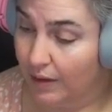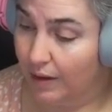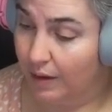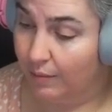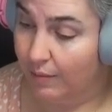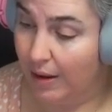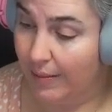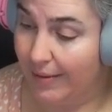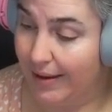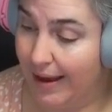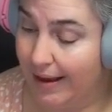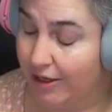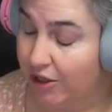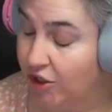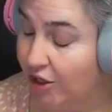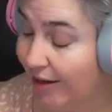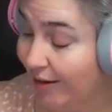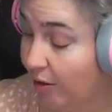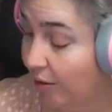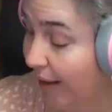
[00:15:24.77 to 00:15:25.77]
maybe add
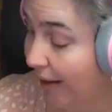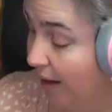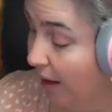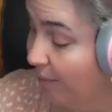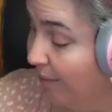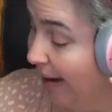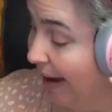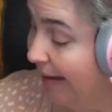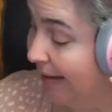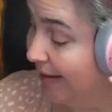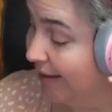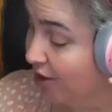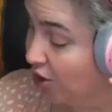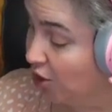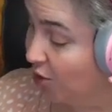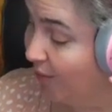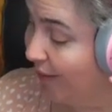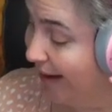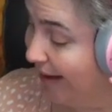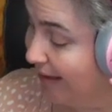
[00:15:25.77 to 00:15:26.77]
shadow, like on my
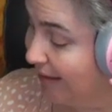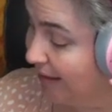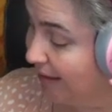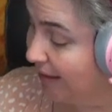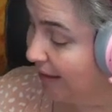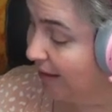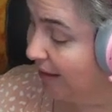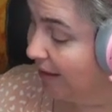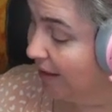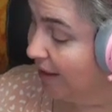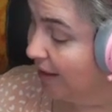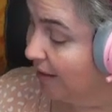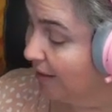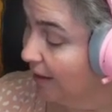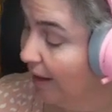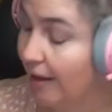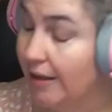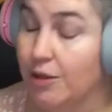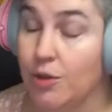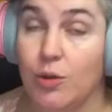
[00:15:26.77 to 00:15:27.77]
initial painting,
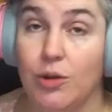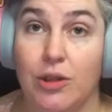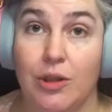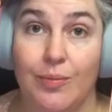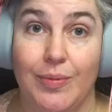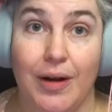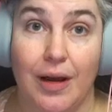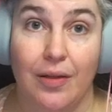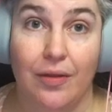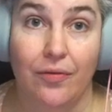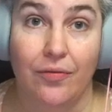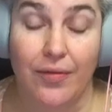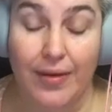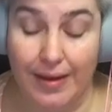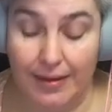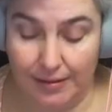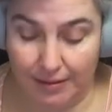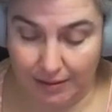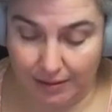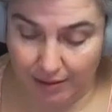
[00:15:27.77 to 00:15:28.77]
like do a little bit on the
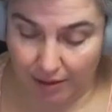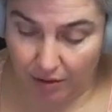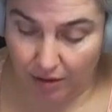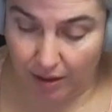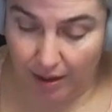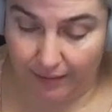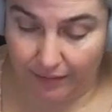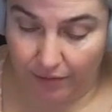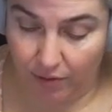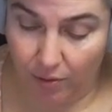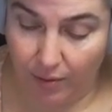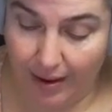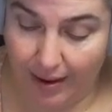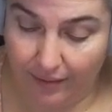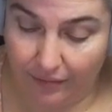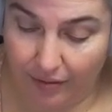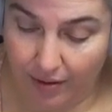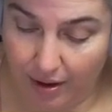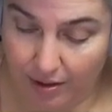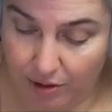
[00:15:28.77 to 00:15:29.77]
fence, etc. If you
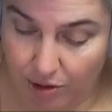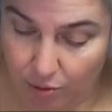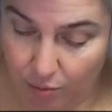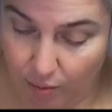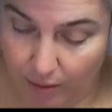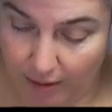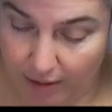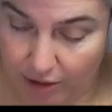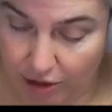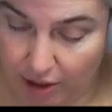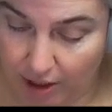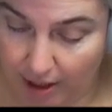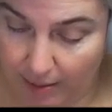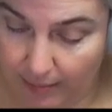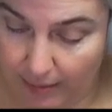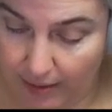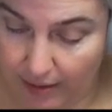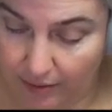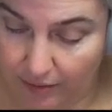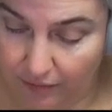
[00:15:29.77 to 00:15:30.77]
have thoughts you want to
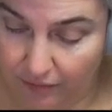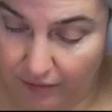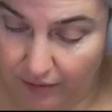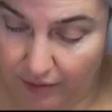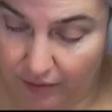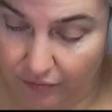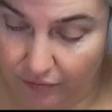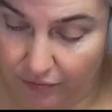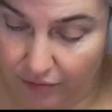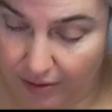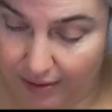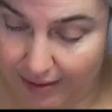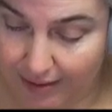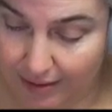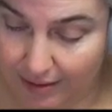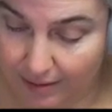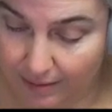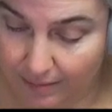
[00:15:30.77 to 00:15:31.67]
chime in, feel free.